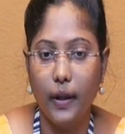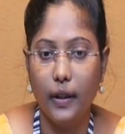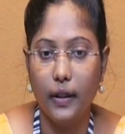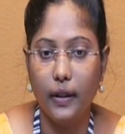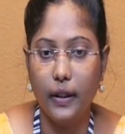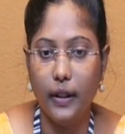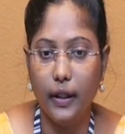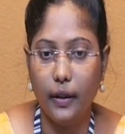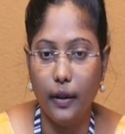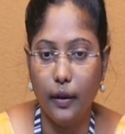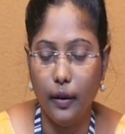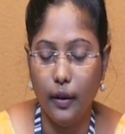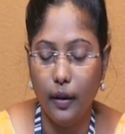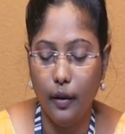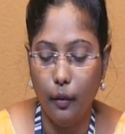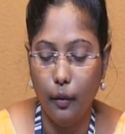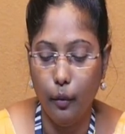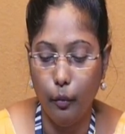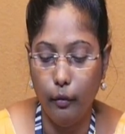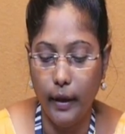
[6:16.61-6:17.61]
the
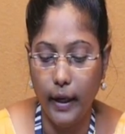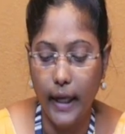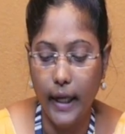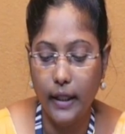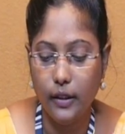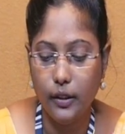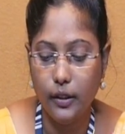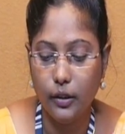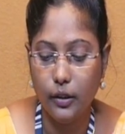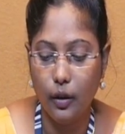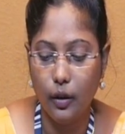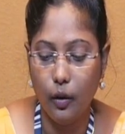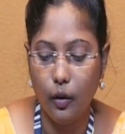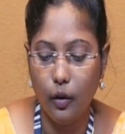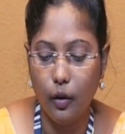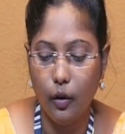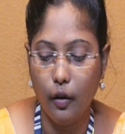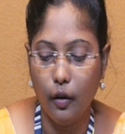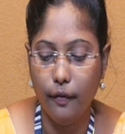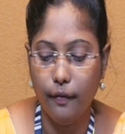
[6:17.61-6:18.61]
weights
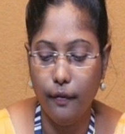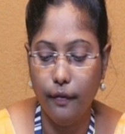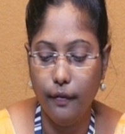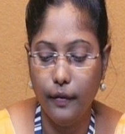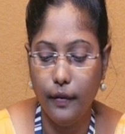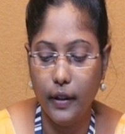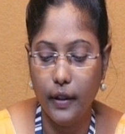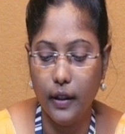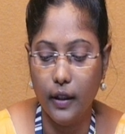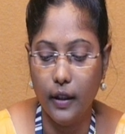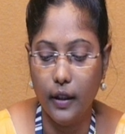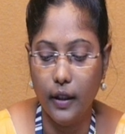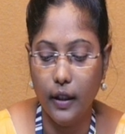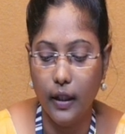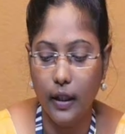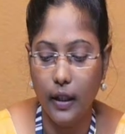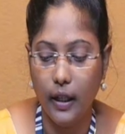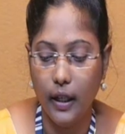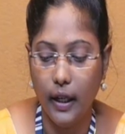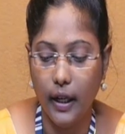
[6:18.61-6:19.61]
of the
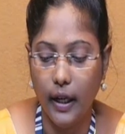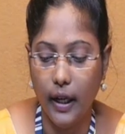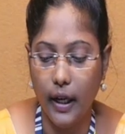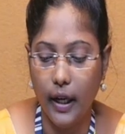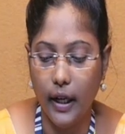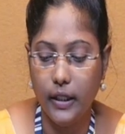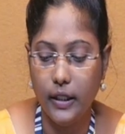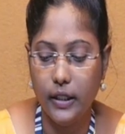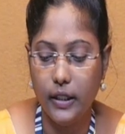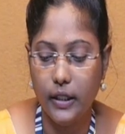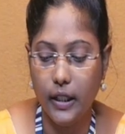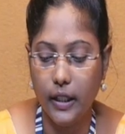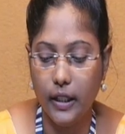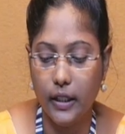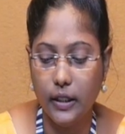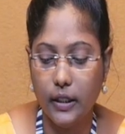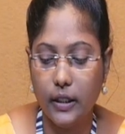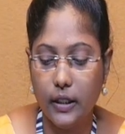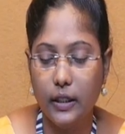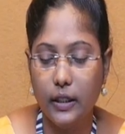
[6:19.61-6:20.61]
edges